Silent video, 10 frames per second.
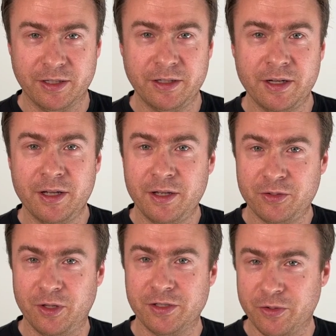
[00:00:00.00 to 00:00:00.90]
are.
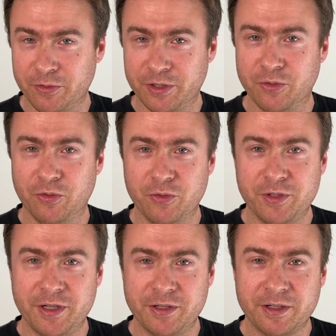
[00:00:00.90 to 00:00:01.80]
So that's all the good
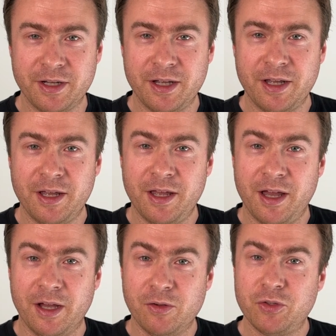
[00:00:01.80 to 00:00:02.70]
news here.
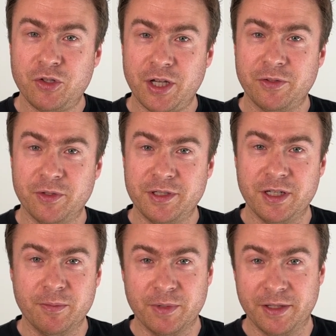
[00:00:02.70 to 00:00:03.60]
I also checked the
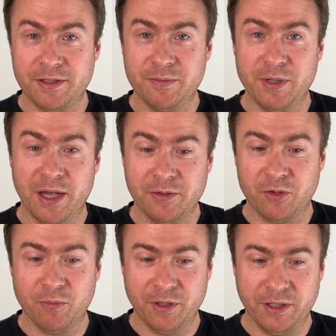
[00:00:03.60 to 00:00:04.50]
team that is behind the
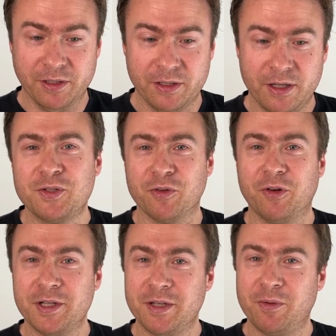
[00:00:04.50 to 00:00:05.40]
company. So
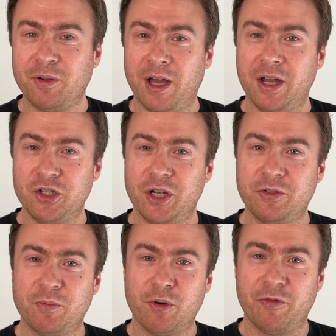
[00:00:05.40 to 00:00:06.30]
for example, I checked
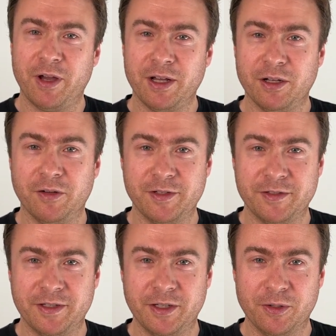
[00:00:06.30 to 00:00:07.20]
the profile of the
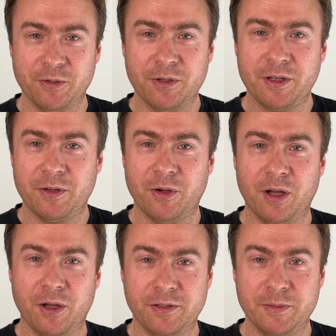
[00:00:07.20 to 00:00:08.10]

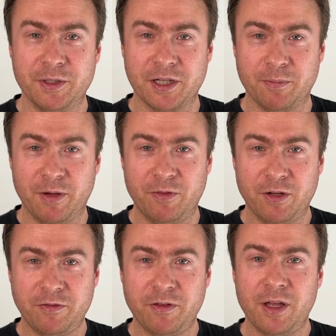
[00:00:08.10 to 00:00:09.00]
CEO, Dmitry
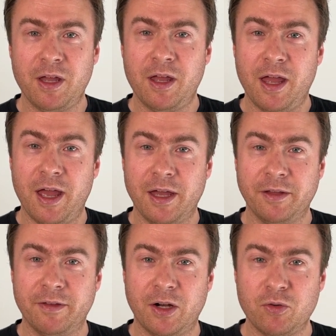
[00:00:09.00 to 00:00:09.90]
Pavlov,
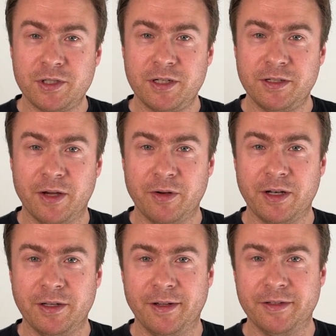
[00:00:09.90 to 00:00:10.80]
and I could see
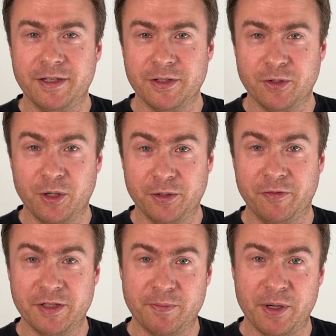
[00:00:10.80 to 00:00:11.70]
directly that he has a lot
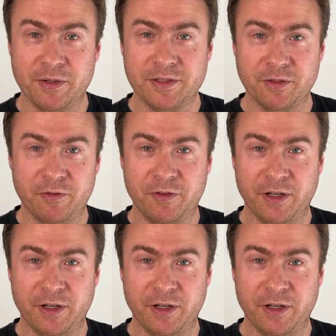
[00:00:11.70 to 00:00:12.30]
of experience in the